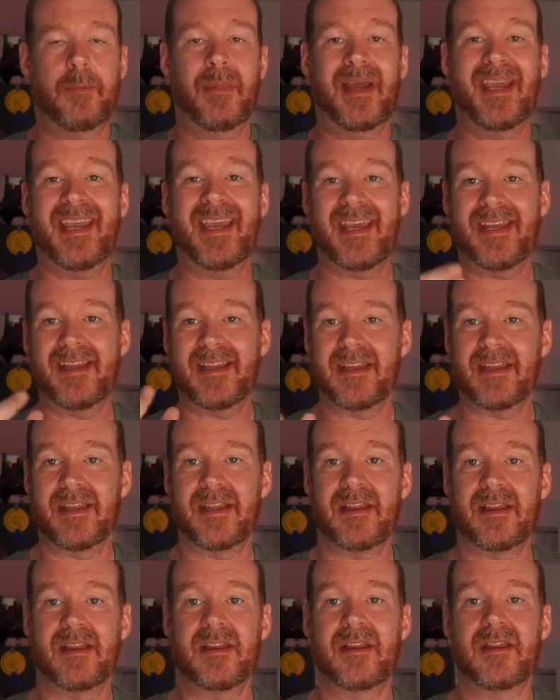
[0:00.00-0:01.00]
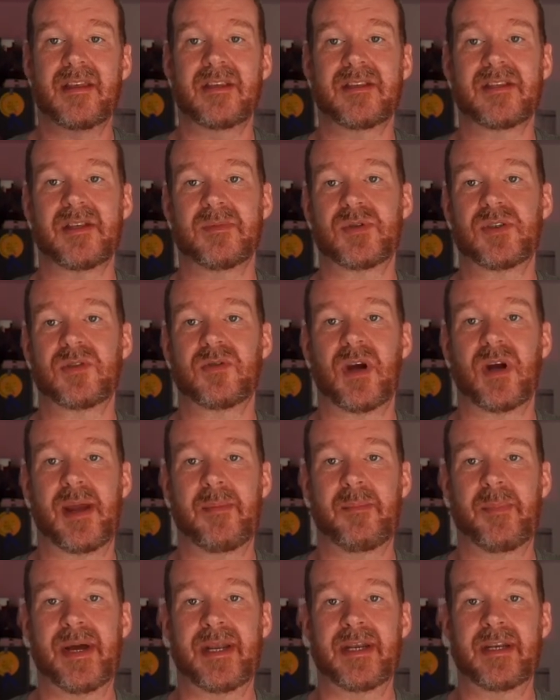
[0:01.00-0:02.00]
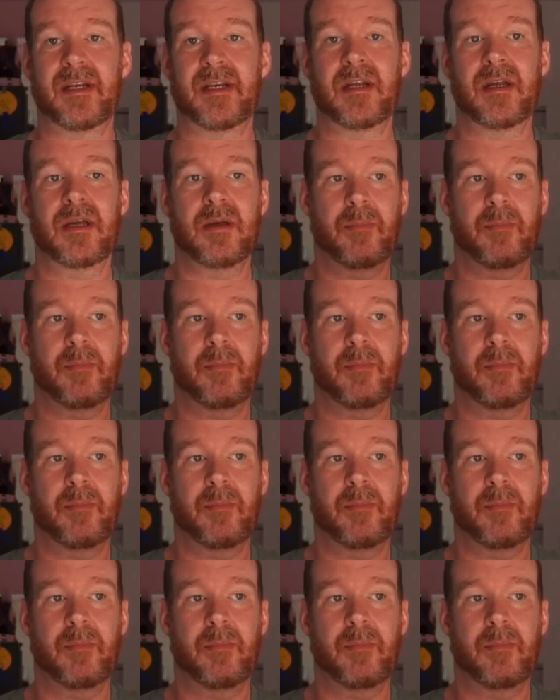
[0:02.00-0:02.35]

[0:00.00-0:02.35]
Hit the subscribe button,